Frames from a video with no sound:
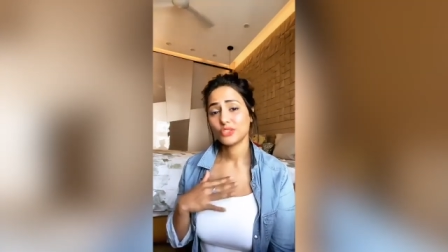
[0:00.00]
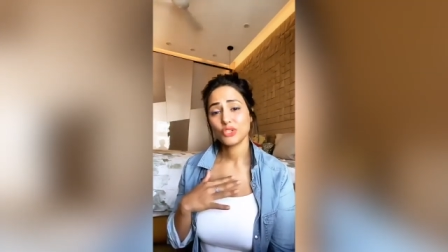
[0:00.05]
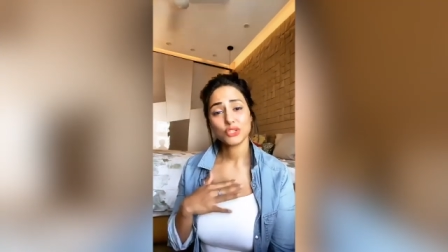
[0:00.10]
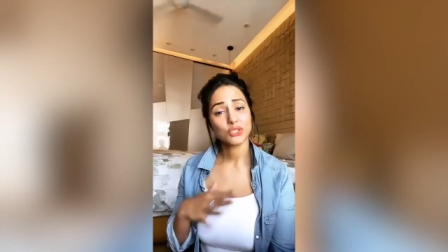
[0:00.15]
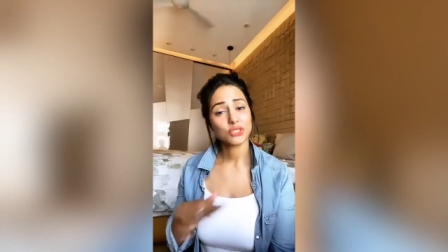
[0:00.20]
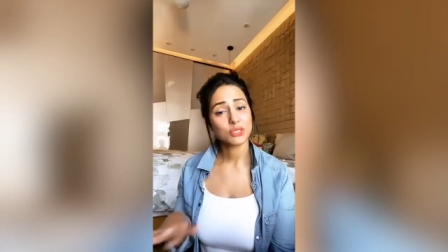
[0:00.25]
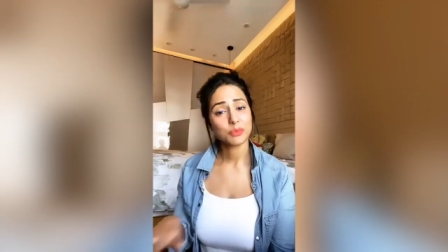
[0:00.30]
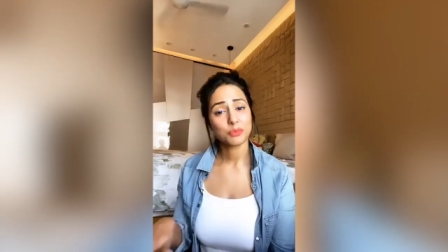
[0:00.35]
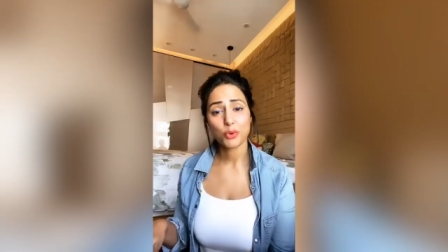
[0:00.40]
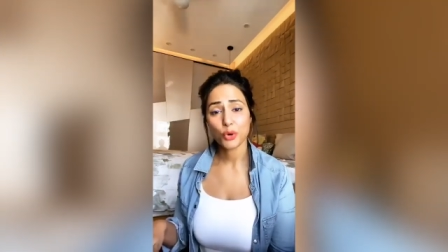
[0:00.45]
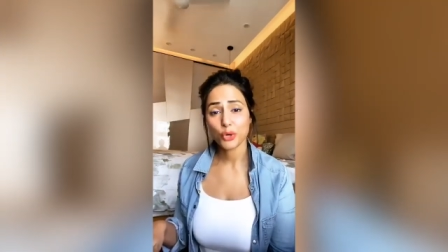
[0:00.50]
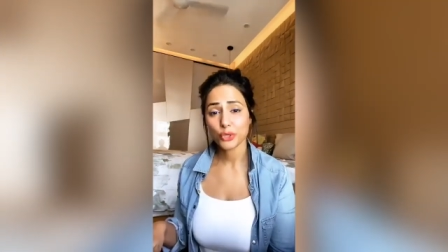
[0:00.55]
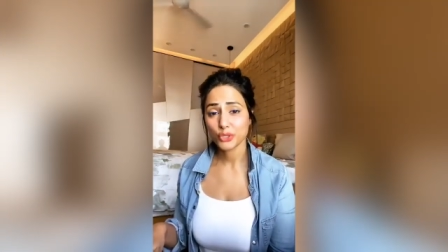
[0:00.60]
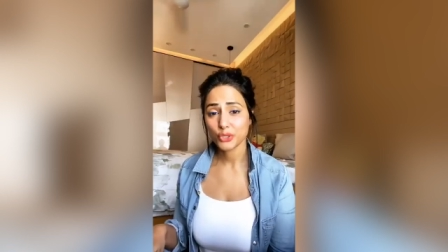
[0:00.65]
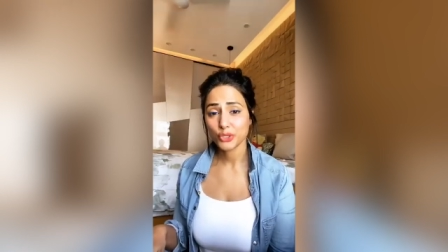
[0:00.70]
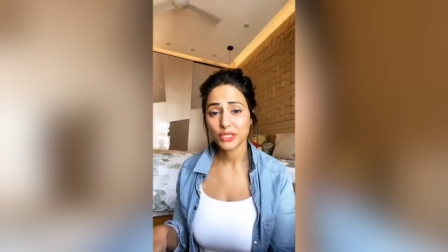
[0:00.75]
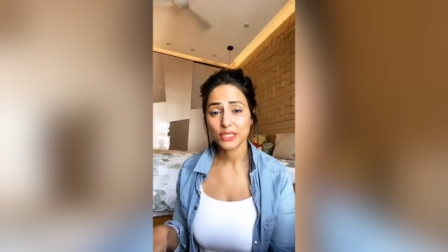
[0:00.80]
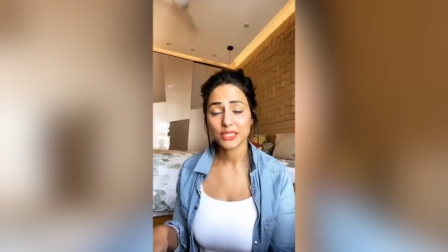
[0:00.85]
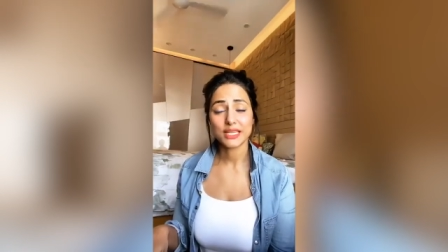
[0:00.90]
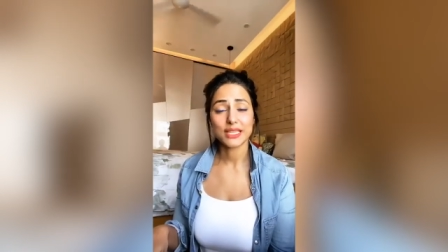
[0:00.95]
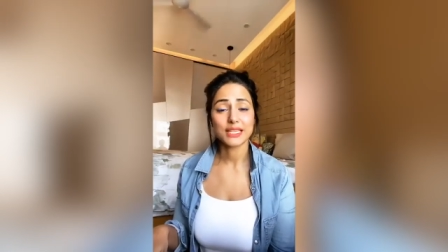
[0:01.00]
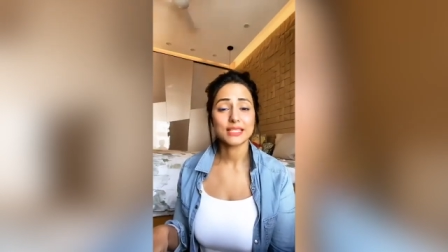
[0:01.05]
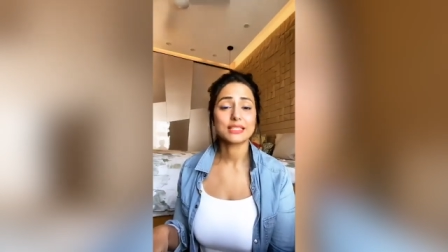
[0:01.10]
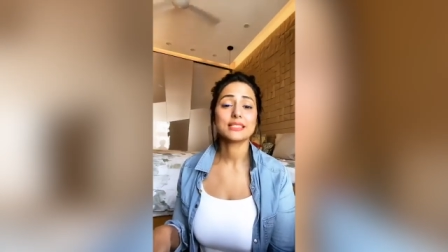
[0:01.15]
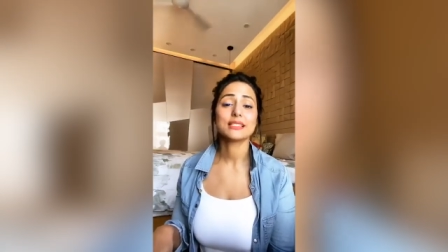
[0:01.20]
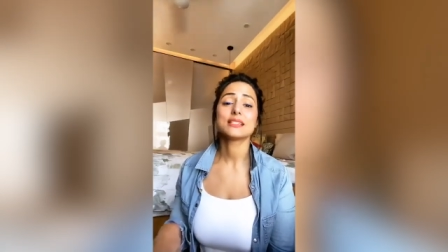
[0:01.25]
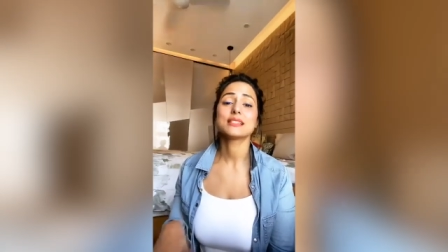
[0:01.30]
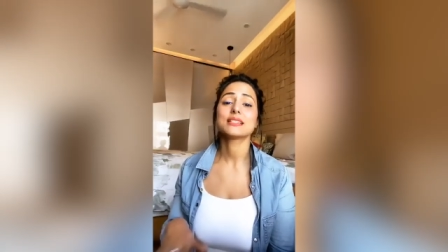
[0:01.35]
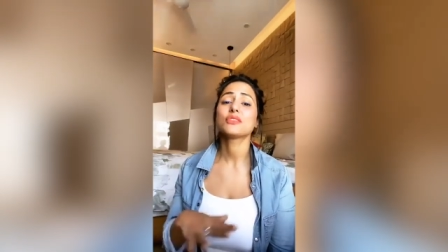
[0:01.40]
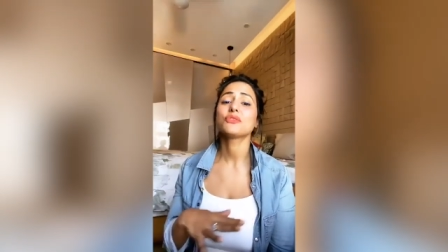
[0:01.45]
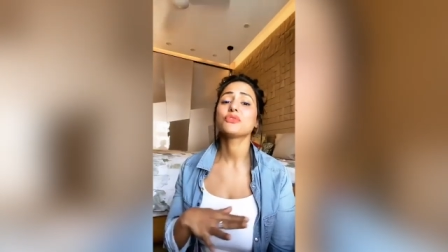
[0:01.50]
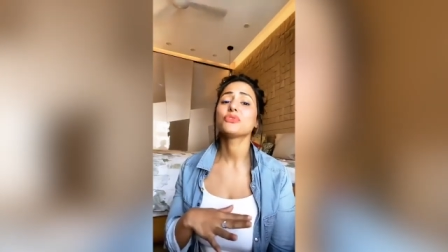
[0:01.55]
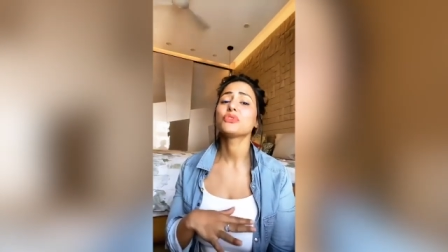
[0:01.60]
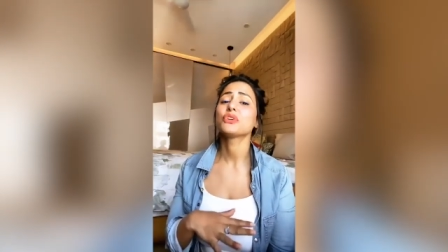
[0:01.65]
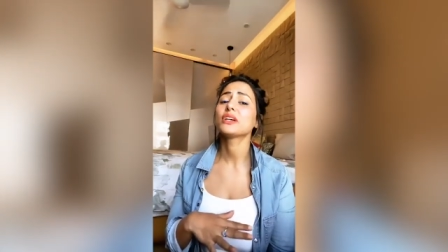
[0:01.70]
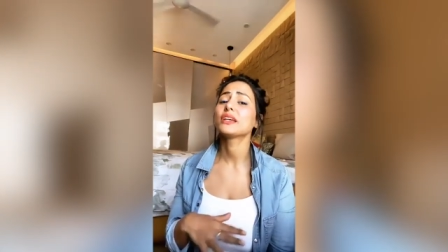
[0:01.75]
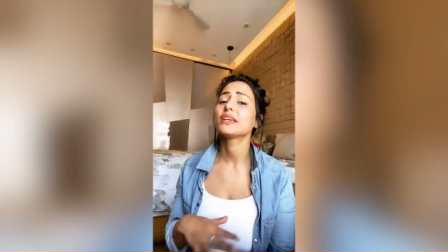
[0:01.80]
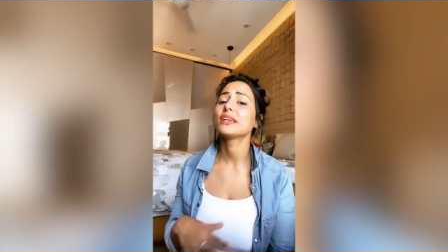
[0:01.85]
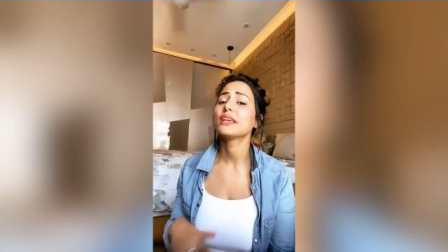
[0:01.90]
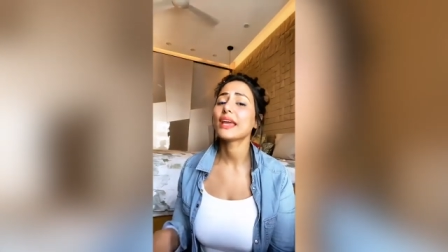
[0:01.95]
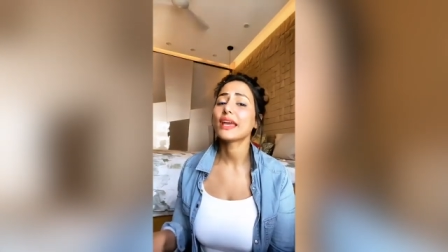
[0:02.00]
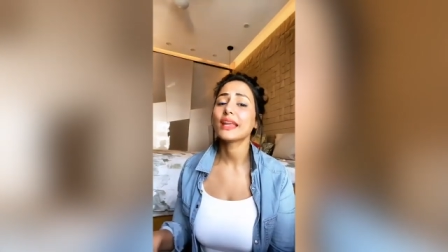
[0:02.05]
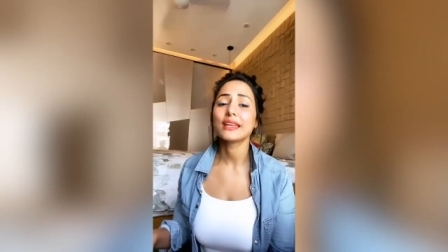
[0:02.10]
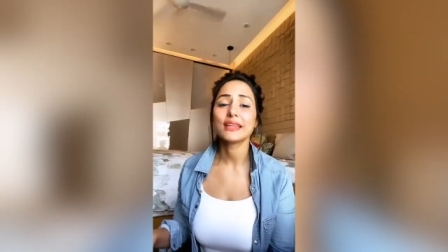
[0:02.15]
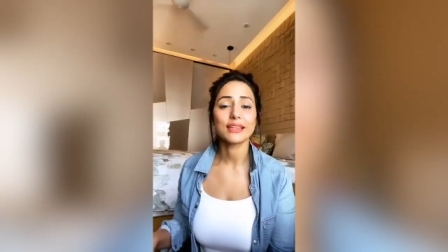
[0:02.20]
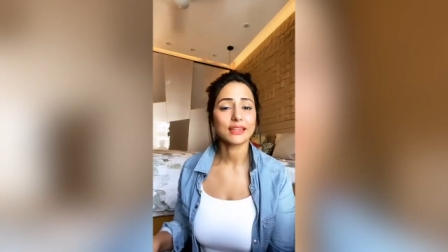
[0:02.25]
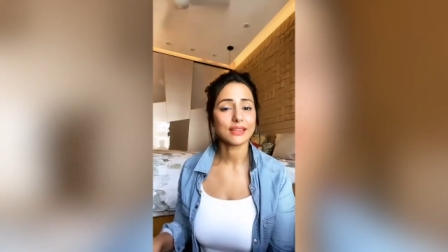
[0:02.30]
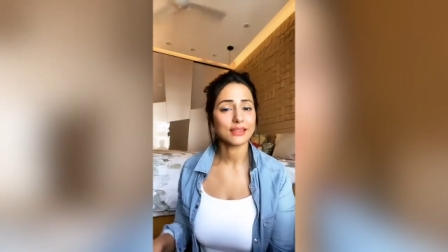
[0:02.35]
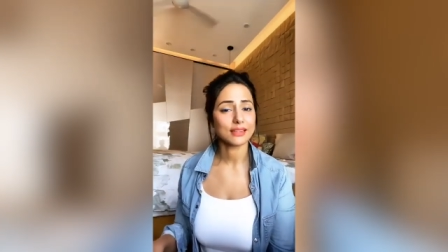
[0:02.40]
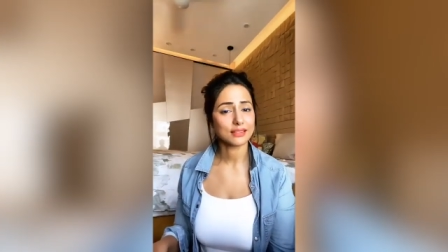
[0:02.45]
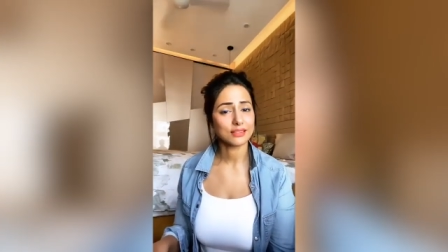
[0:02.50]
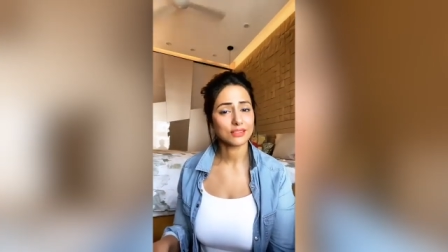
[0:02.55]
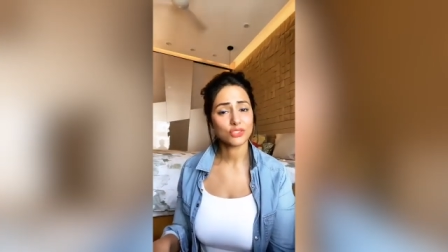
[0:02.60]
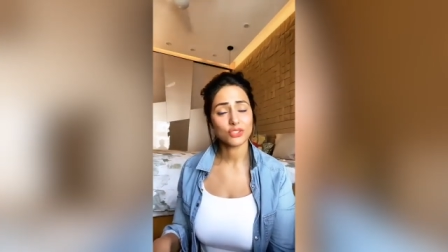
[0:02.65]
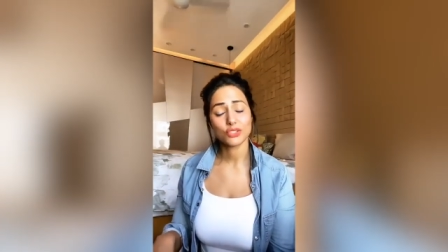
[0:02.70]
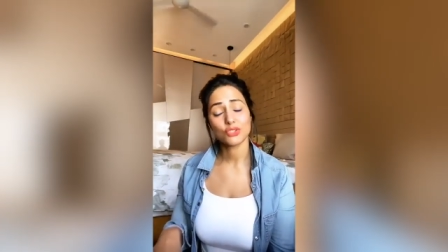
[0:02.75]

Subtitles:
Just support your contestants and forget it.